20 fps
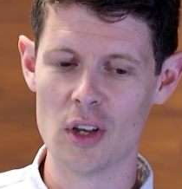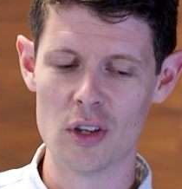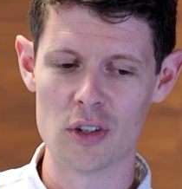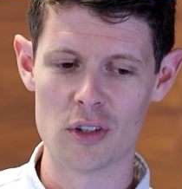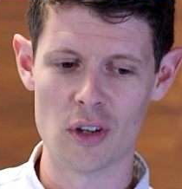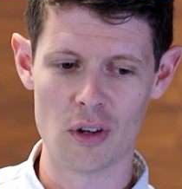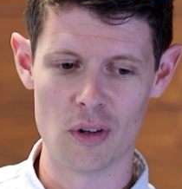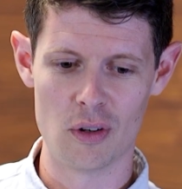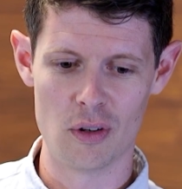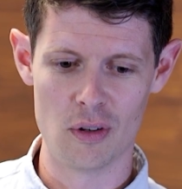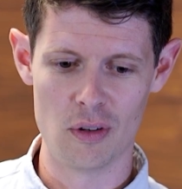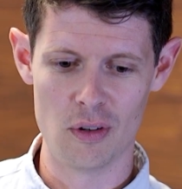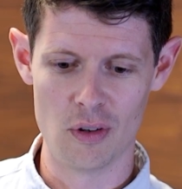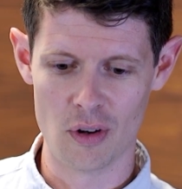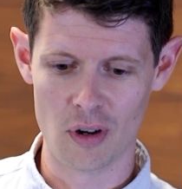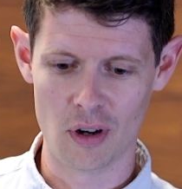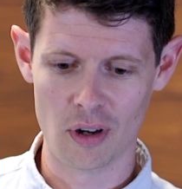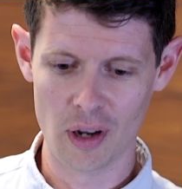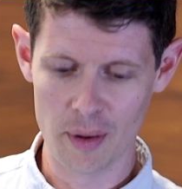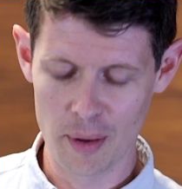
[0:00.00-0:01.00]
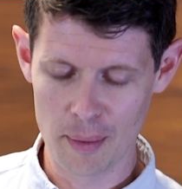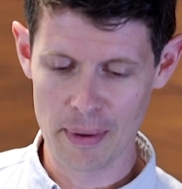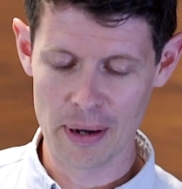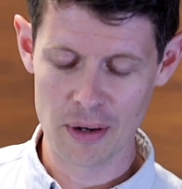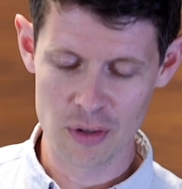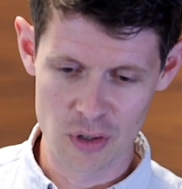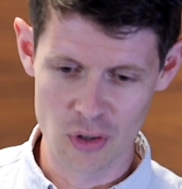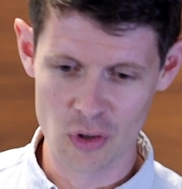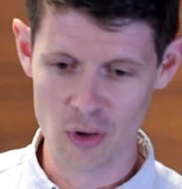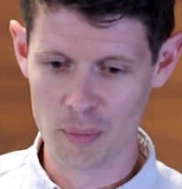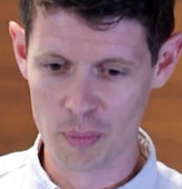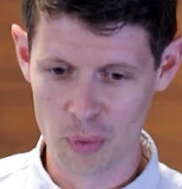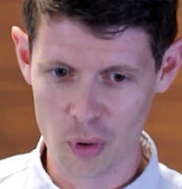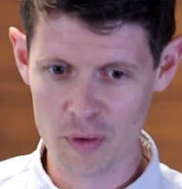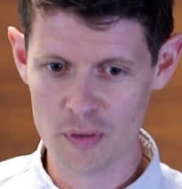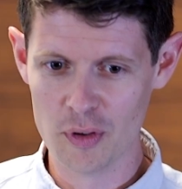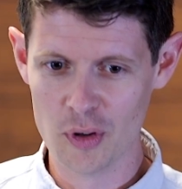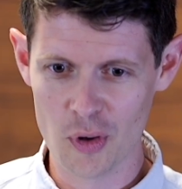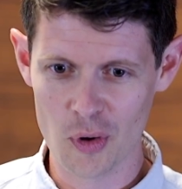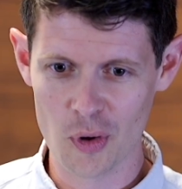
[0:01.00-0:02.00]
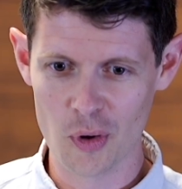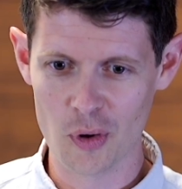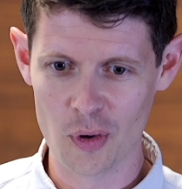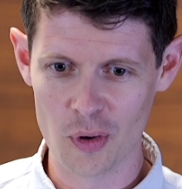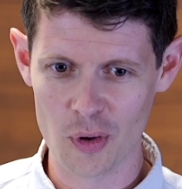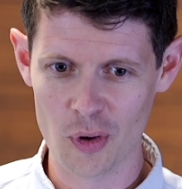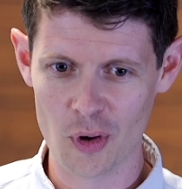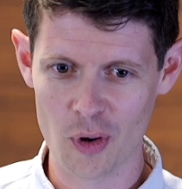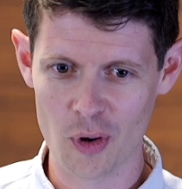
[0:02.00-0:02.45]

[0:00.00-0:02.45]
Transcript: So you're climbing a mountain, you're improving your